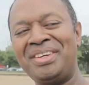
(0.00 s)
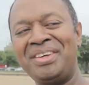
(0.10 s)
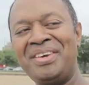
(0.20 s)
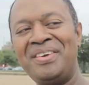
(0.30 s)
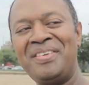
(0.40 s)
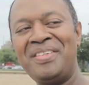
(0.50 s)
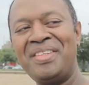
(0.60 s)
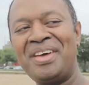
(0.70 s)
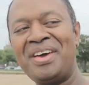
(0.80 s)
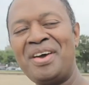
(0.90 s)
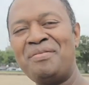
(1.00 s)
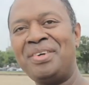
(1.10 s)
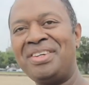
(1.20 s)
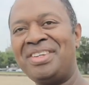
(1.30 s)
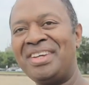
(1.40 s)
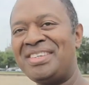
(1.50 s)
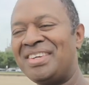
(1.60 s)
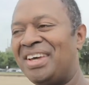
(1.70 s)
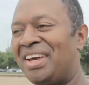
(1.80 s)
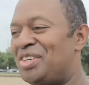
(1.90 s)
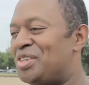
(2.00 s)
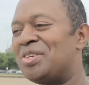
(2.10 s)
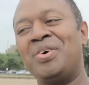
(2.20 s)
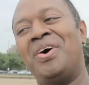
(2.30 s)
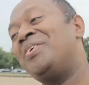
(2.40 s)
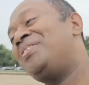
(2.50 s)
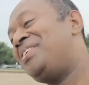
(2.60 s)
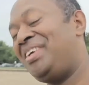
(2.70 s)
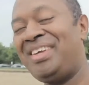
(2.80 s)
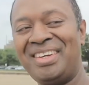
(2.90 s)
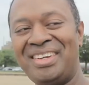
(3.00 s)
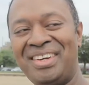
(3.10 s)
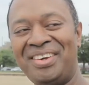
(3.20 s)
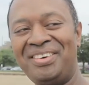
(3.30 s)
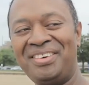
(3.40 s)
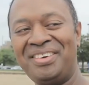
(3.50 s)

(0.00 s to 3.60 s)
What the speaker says: a habit that I just go out to eat, you know.